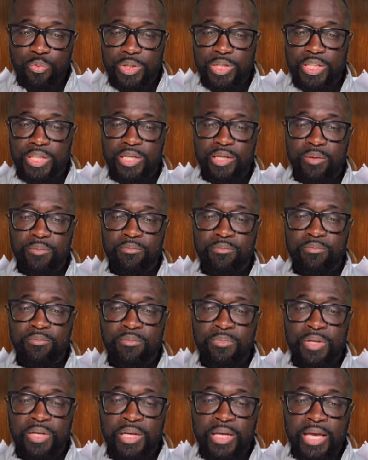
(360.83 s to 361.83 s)
with Him.
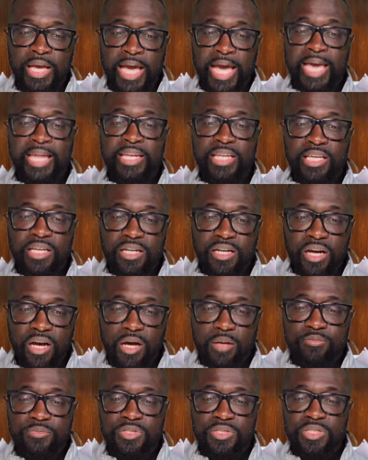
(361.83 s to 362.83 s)
And He
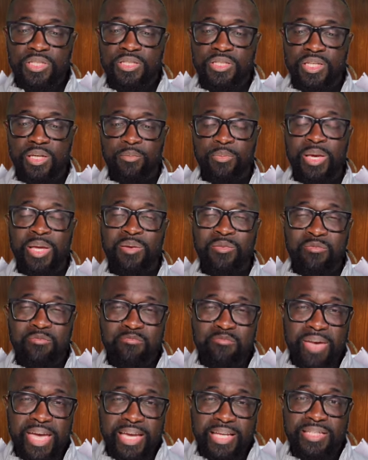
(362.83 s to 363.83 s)
comes to them
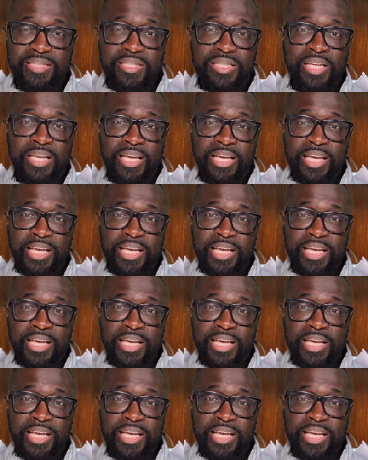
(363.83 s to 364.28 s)
and makes